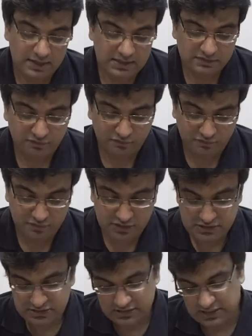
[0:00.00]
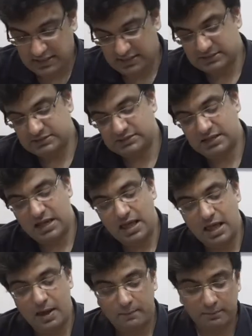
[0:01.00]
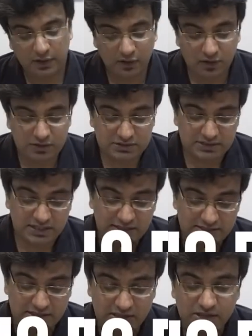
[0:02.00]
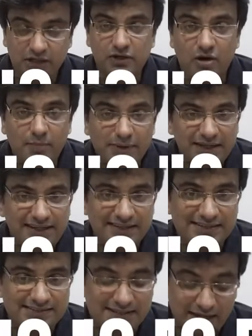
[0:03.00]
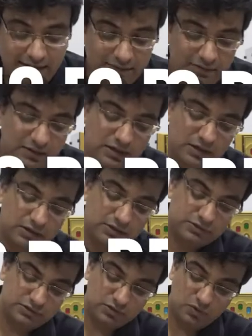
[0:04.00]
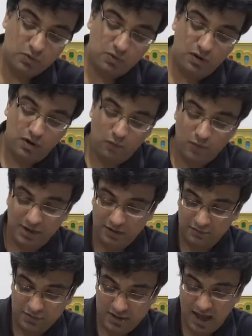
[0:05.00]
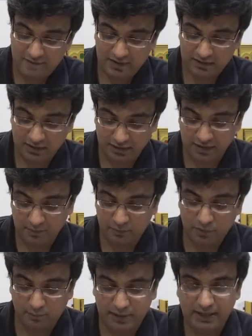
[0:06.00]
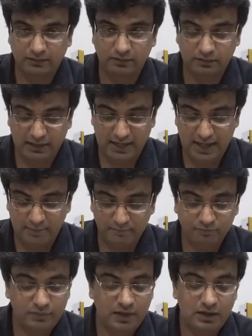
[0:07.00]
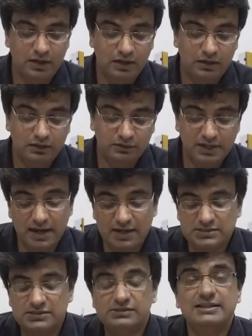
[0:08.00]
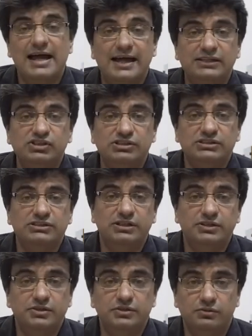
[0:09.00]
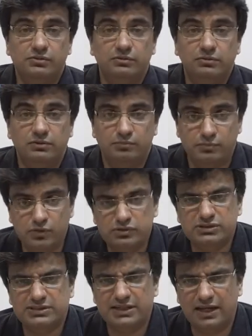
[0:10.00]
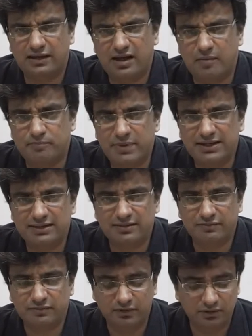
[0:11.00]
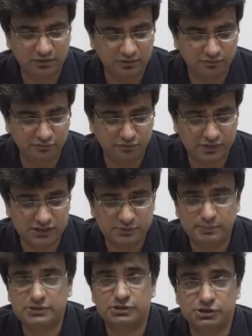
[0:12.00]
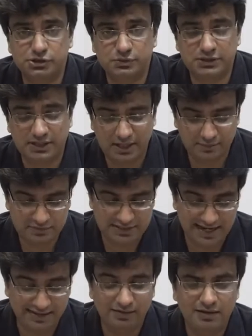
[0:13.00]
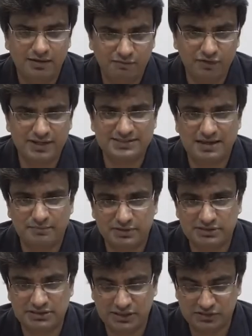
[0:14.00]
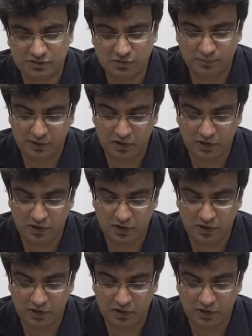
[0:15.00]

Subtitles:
is, first thing is because it is ergonomically designed. So whenever you're having the grip, you're playing the game, there are certain actions that you do mostly in competitive first person shooter games, like for example CSGO,